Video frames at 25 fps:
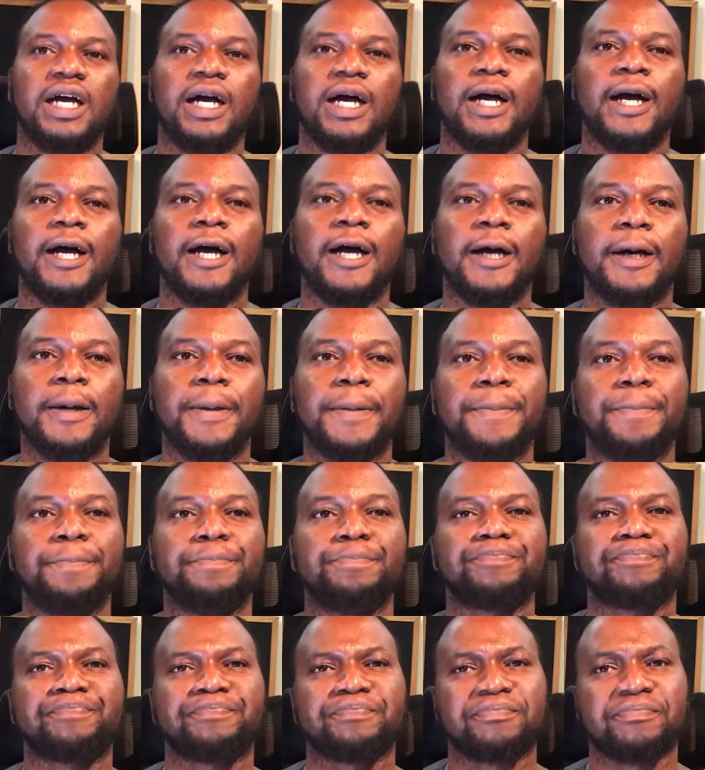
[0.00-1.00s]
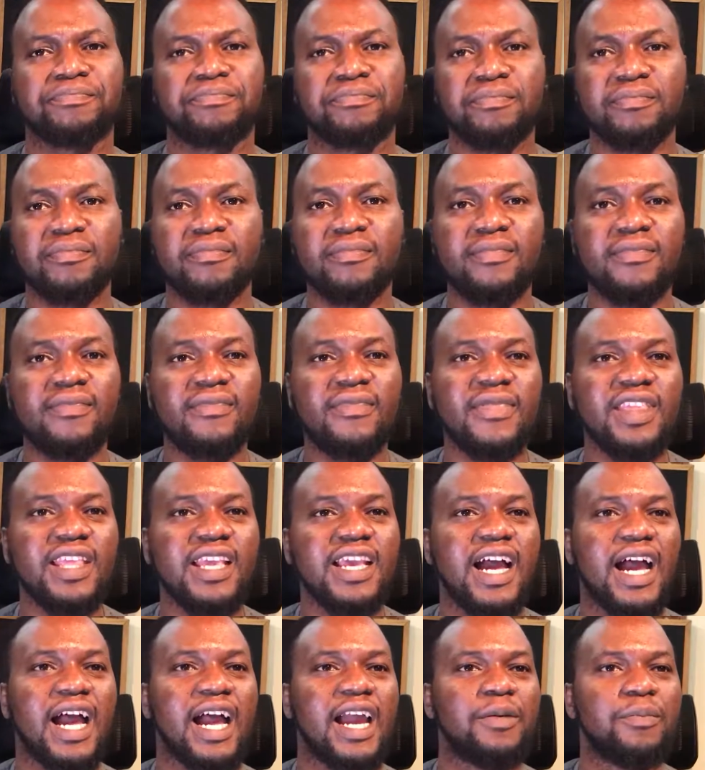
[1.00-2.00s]

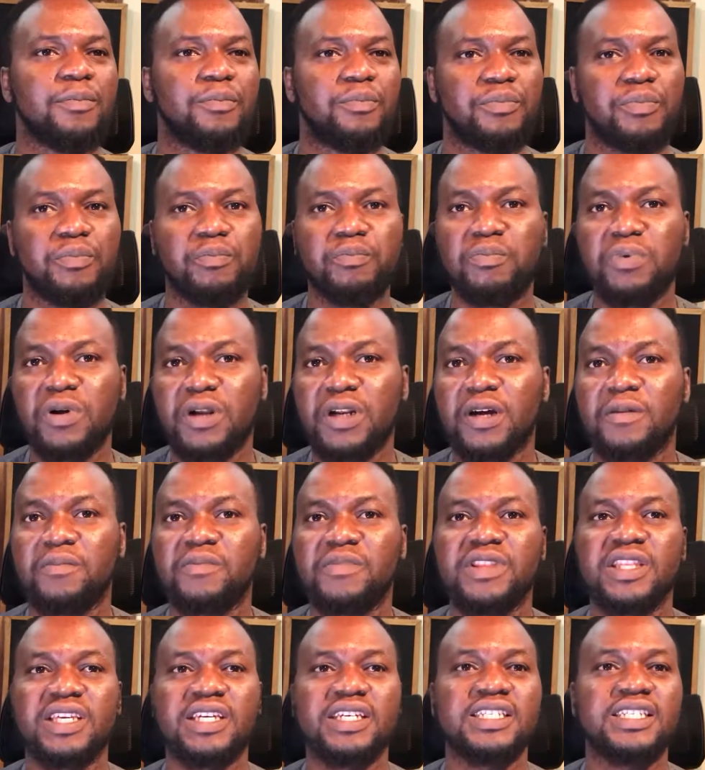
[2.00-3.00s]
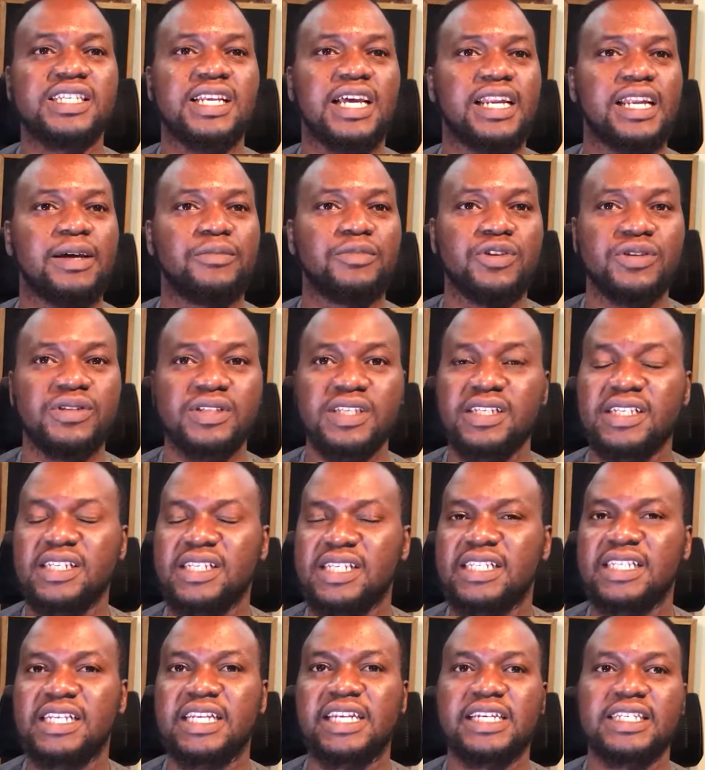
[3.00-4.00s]
I brought up this, and I'm using
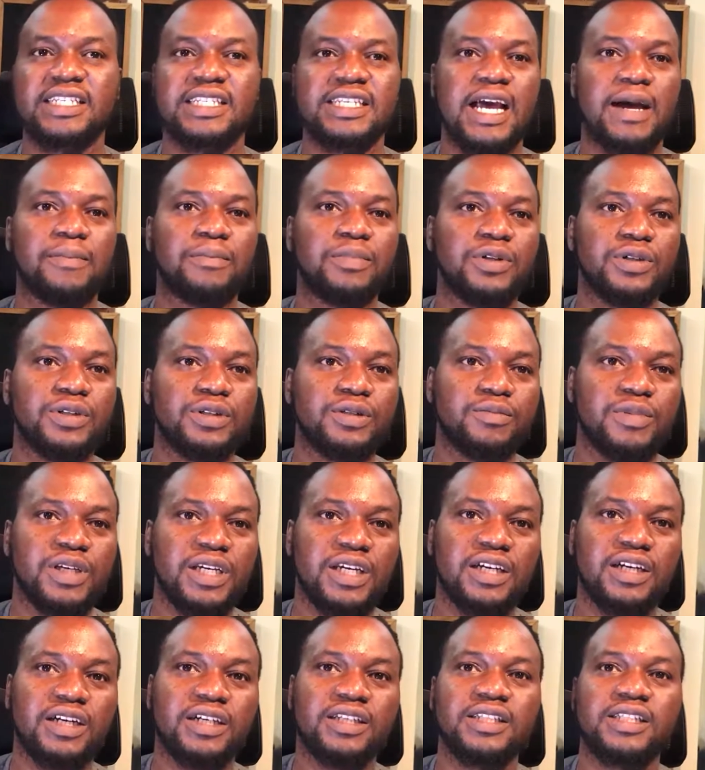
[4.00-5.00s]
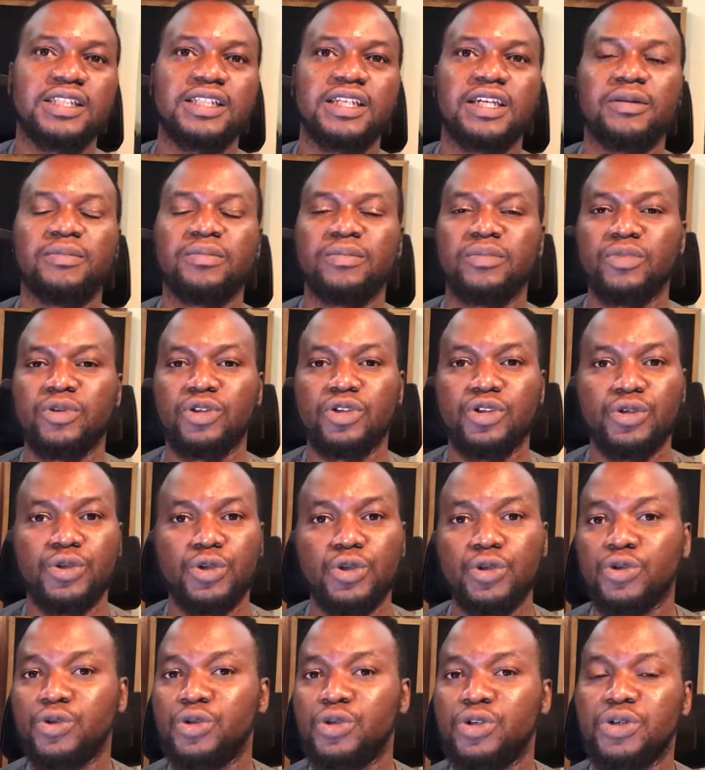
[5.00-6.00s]
this as an example because
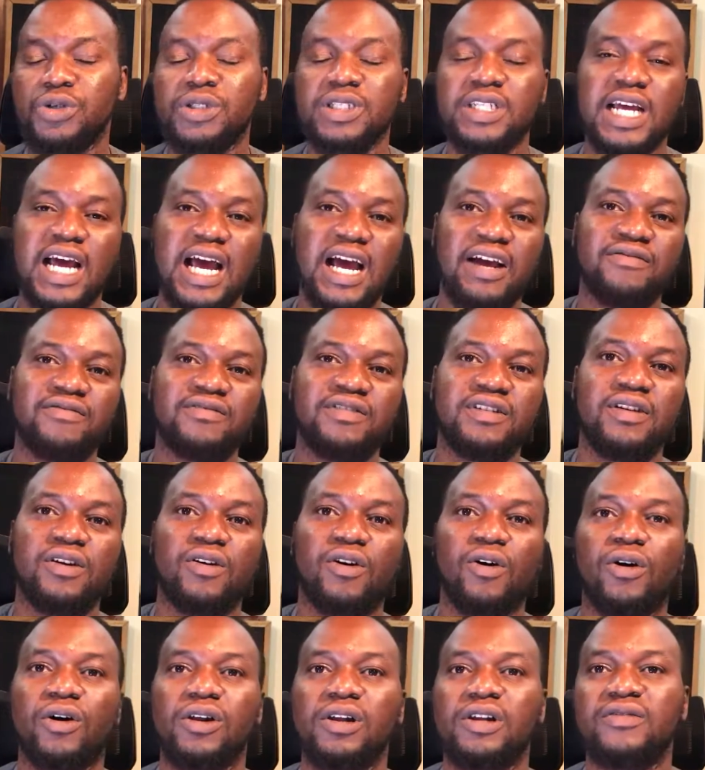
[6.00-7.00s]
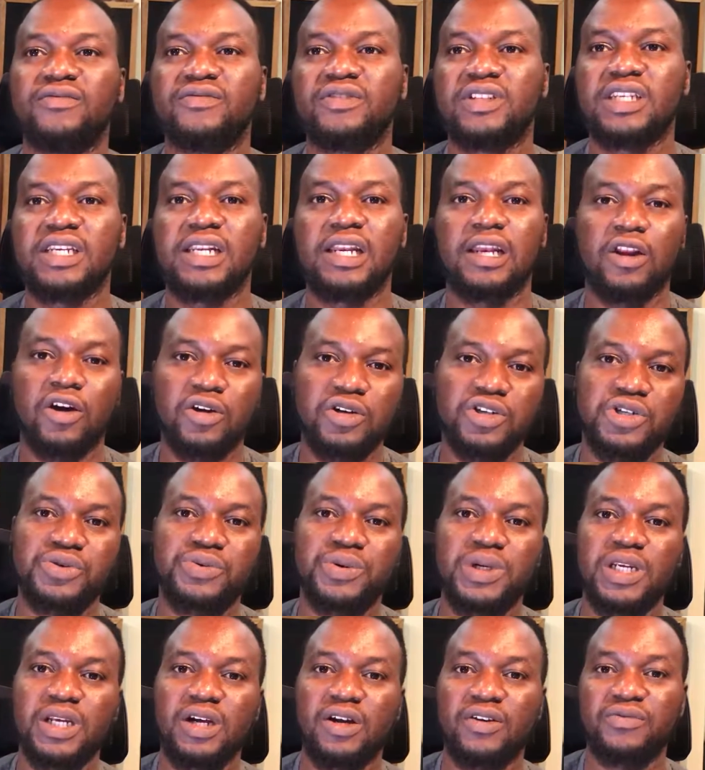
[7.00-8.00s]
you don't have all of the
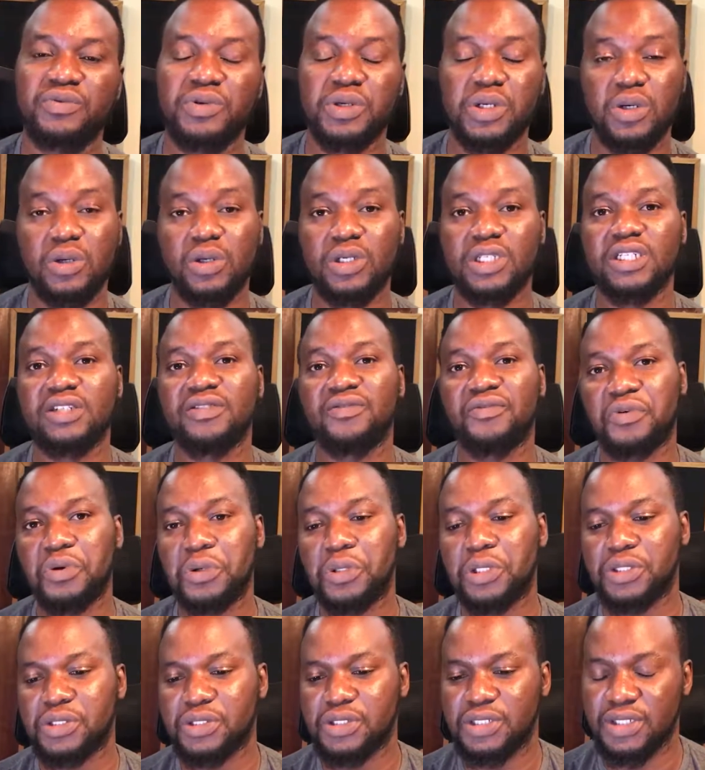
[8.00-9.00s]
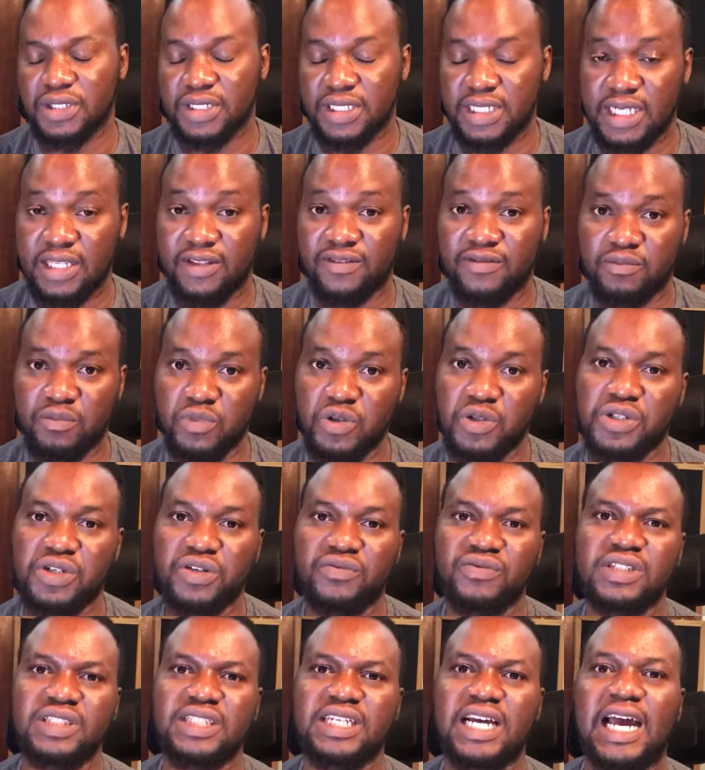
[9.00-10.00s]
luxury of recording vocals yourself most
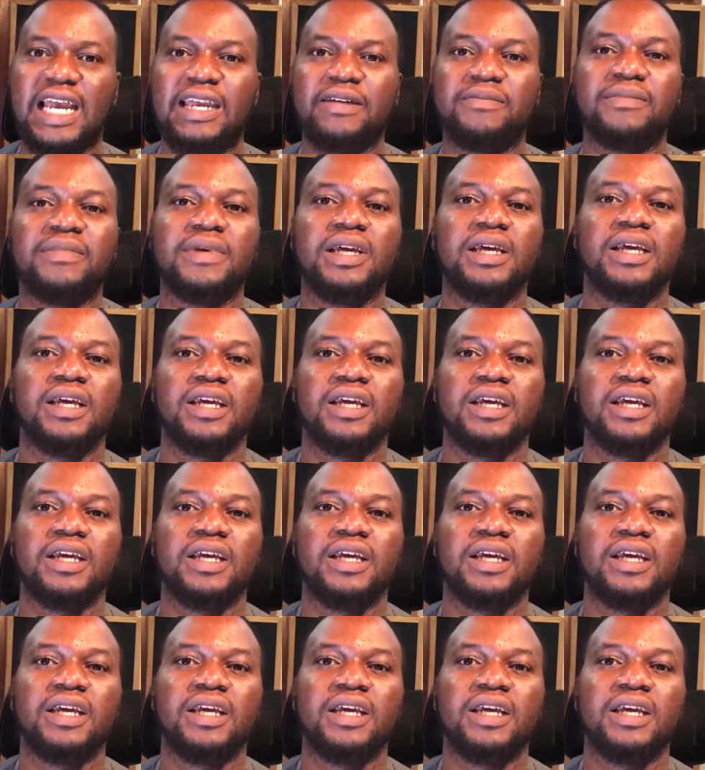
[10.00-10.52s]
of the time.